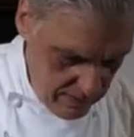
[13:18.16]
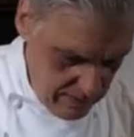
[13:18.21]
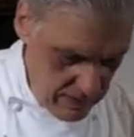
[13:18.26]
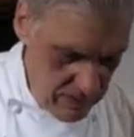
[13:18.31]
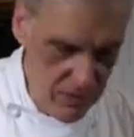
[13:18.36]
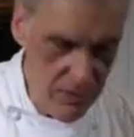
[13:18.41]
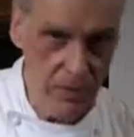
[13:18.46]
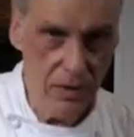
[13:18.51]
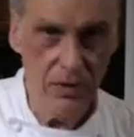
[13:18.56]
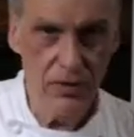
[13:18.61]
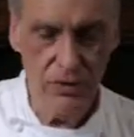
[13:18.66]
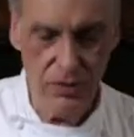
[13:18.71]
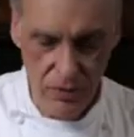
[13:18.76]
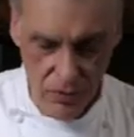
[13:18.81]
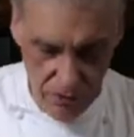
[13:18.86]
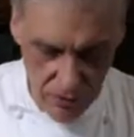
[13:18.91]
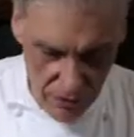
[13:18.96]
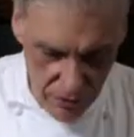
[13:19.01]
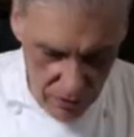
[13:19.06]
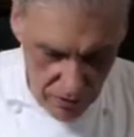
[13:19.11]
Smells
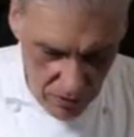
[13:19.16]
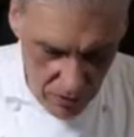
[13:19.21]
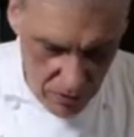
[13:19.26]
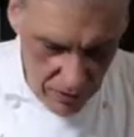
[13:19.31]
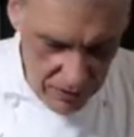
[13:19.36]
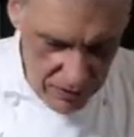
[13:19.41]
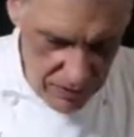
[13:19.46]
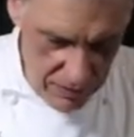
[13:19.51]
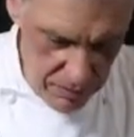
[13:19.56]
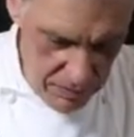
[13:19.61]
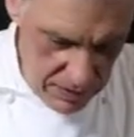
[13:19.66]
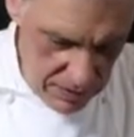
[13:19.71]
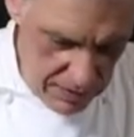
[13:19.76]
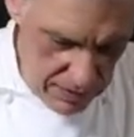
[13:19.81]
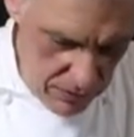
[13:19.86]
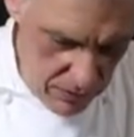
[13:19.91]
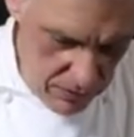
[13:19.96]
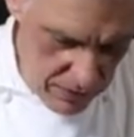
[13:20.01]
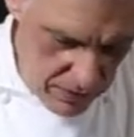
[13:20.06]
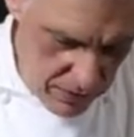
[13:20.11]
so good, all this meat
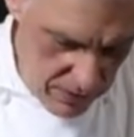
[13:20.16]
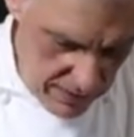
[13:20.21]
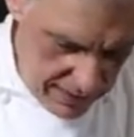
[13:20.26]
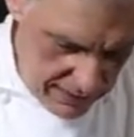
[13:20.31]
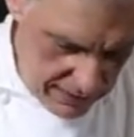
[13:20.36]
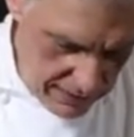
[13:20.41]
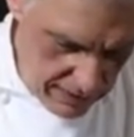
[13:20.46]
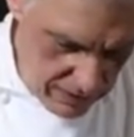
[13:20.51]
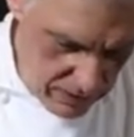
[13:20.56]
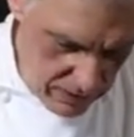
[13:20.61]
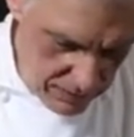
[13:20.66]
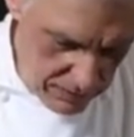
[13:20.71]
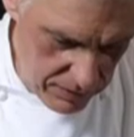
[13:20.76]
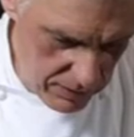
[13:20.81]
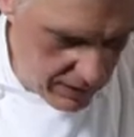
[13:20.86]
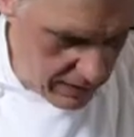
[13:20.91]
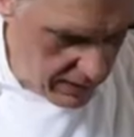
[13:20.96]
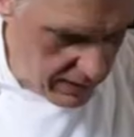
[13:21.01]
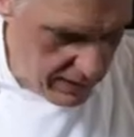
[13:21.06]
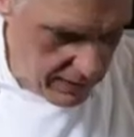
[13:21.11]
that we grinded up
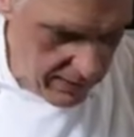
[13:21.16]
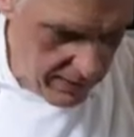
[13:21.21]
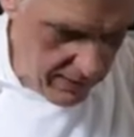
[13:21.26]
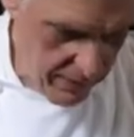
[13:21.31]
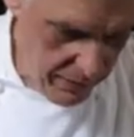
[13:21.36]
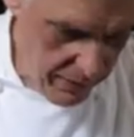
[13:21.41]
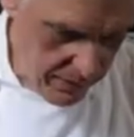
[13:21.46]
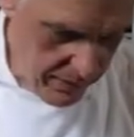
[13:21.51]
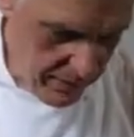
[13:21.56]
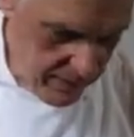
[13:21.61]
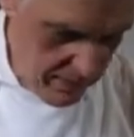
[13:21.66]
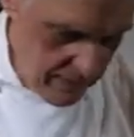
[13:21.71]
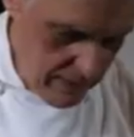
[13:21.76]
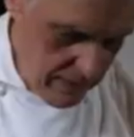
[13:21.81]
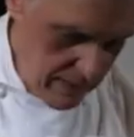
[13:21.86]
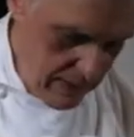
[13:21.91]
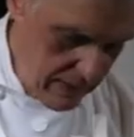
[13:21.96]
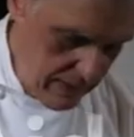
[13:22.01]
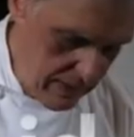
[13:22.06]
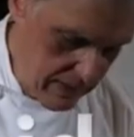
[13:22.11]
today.
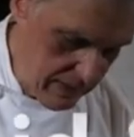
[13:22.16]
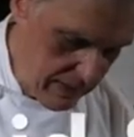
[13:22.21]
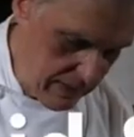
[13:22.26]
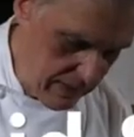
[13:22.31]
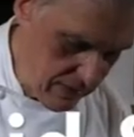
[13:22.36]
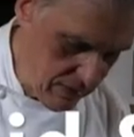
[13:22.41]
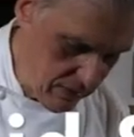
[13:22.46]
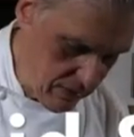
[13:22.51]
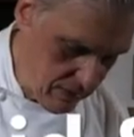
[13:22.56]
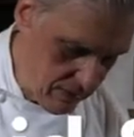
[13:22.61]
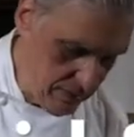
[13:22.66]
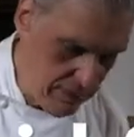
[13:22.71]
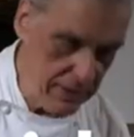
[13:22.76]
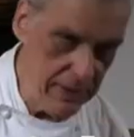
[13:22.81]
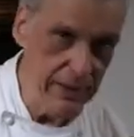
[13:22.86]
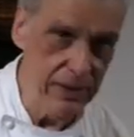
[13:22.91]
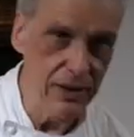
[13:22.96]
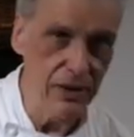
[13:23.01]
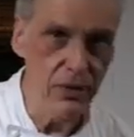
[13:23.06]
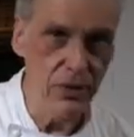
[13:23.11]
It's going to be
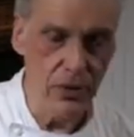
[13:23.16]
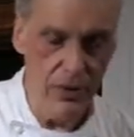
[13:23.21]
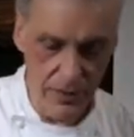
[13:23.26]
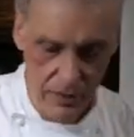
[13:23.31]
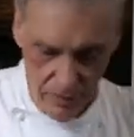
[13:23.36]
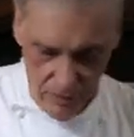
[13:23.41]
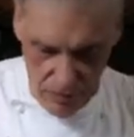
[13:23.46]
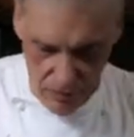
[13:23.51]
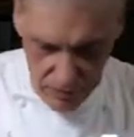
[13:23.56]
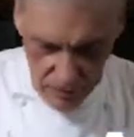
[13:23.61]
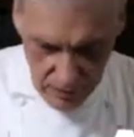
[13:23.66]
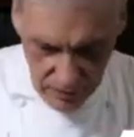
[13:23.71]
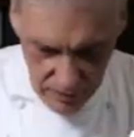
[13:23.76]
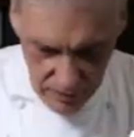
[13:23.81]
incredible.